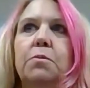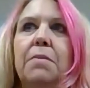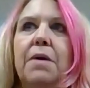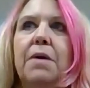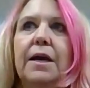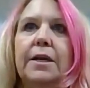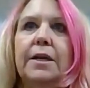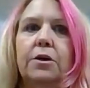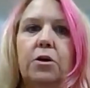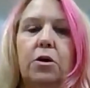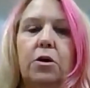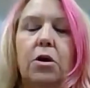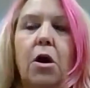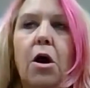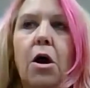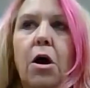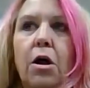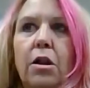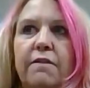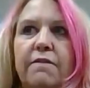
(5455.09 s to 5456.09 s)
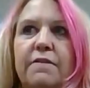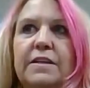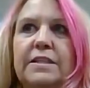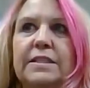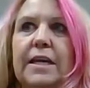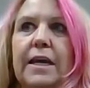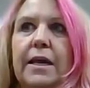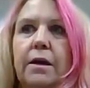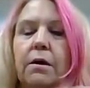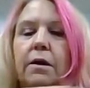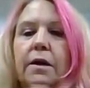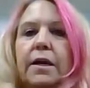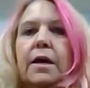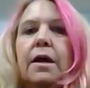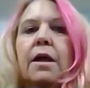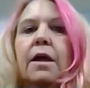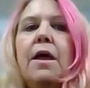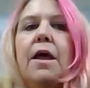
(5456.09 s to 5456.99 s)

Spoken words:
minor, all of this area,